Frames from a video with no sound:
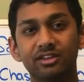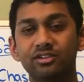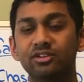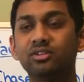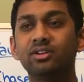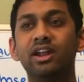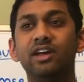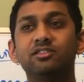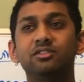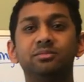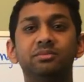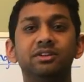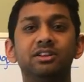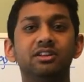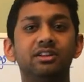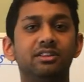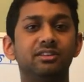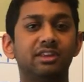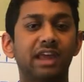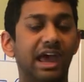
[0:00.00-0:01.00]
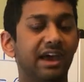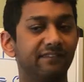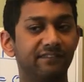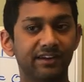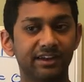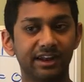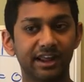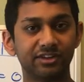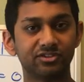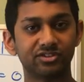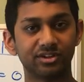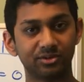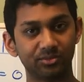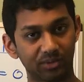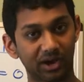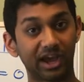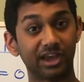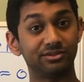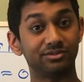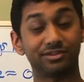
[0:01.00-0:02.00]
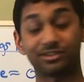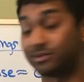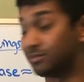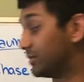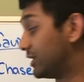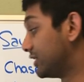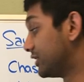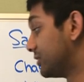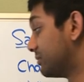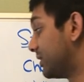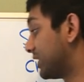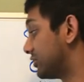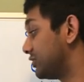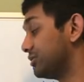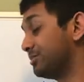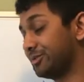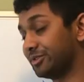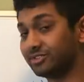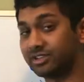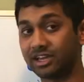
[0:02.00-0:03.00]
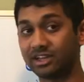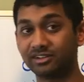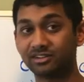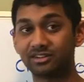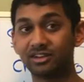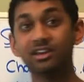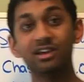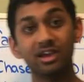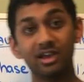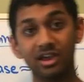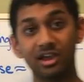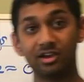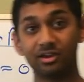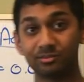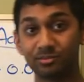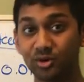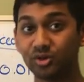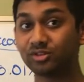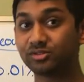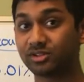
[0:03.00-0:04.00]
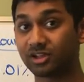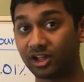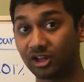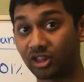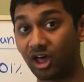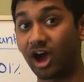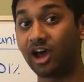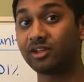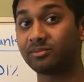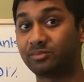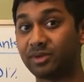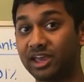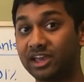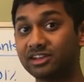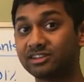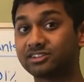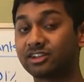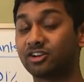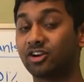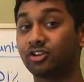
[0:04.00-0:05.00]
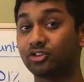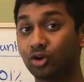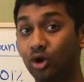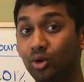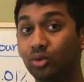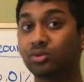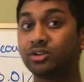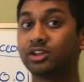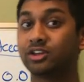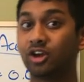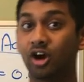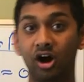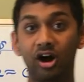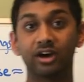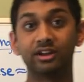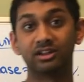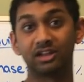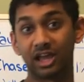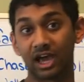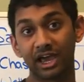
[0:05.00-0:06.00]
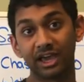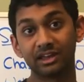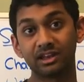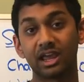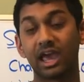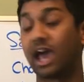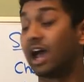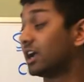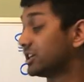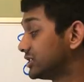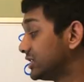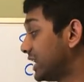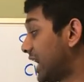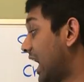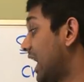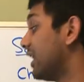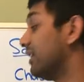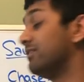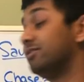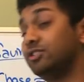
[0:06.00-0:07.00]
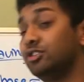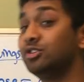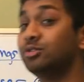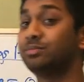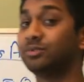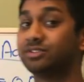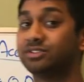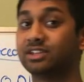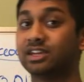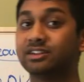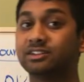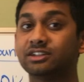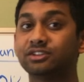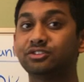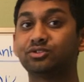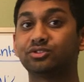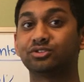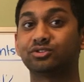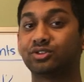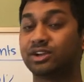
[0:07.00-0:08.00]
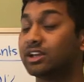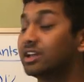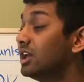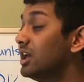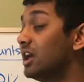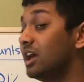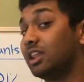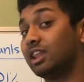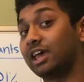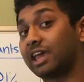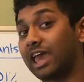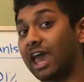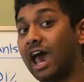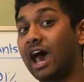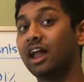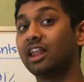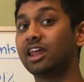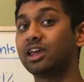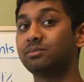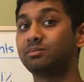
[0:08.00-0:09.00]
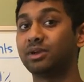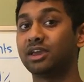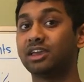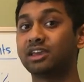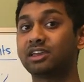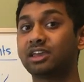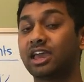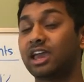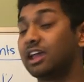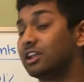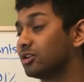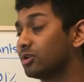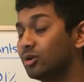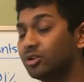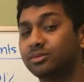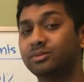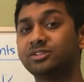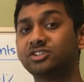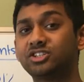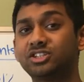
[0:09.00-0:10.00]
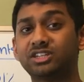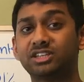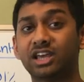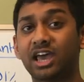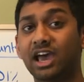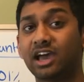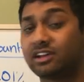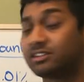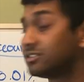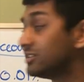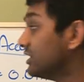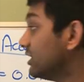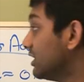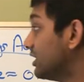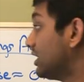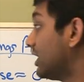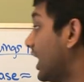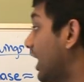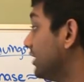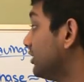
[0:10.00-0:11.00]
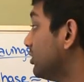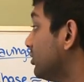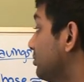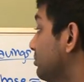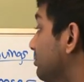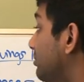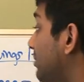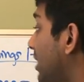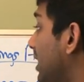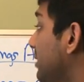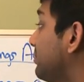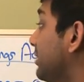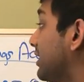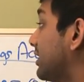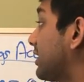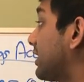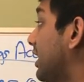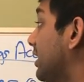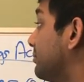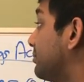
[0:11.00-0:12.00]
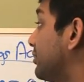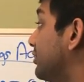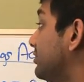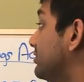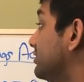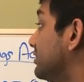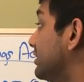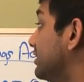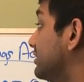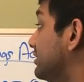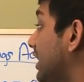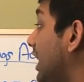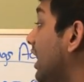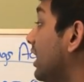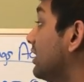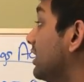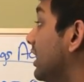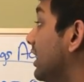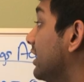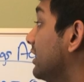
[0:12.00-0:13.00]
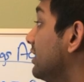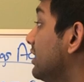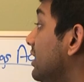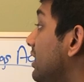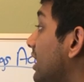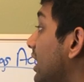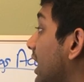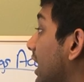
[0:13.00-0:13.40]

you don't have to be that financially wise with your money to make 2%. A lot of banks that are only online actually have 2% interest rate, like Ally Bank and Goldman Sachs. I know my bank account personally is Ally,